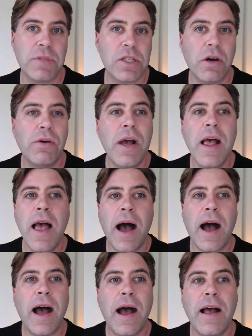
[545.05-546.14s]
So
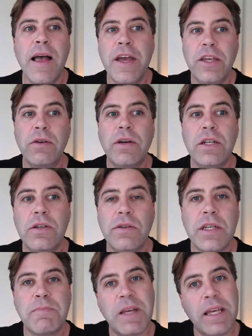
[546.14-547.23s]
you can do
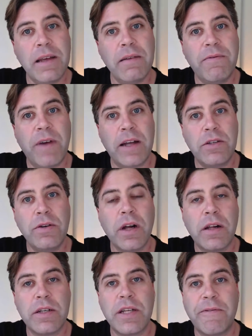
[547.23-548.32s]
this, but at
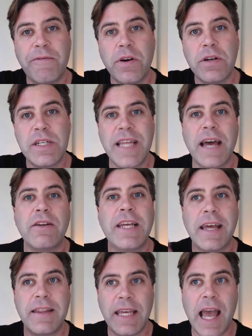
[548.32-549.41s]
$2 at first, that'll
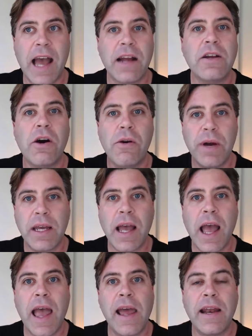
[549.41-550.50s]
get the ad going.
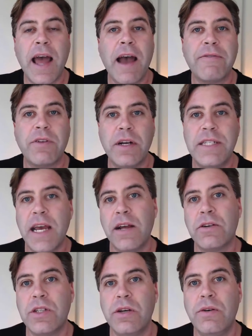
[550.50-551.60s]
And after a day or
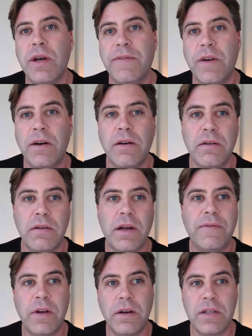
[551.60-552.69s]
two, if
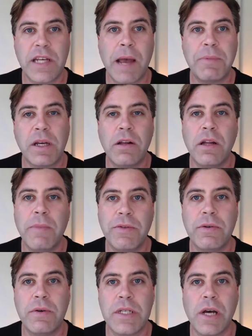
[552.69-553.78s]
you're skeptical about
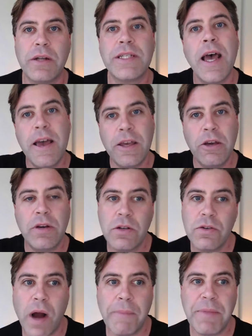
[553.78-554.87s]
the results, you can
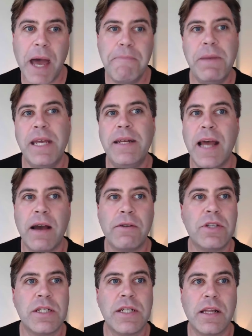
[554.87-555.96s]
drop that bid down
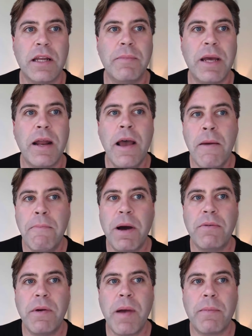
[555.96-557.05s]
just a little bit. But
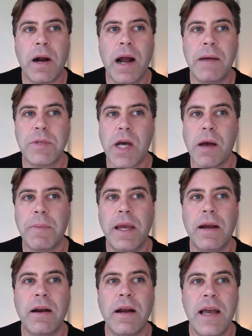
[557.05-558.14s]
remember, up top
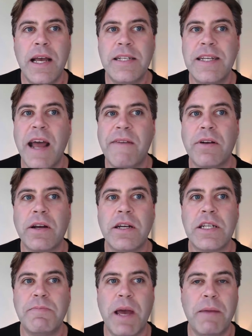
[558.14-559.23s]
here, it's never going to
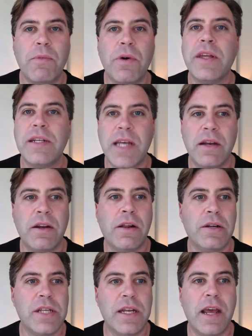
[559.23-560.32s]
spend more than
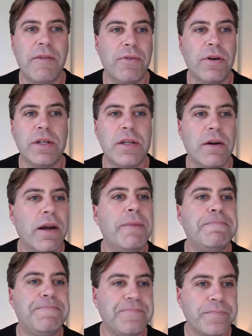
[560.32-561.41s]
$10 a day for us, all right?
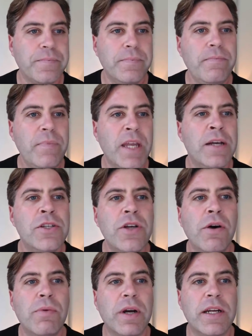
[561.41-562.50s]

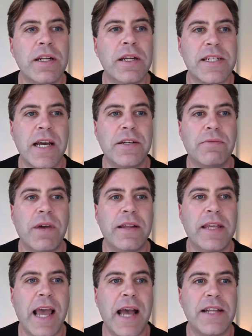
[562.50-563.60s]
So we're going to decide to run
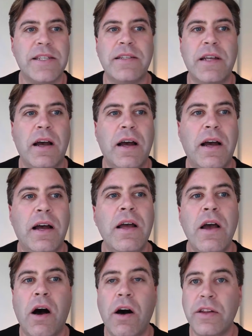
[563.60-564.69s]
the ads
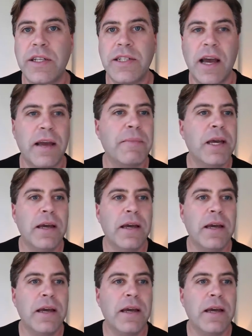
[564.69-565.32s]
all the time.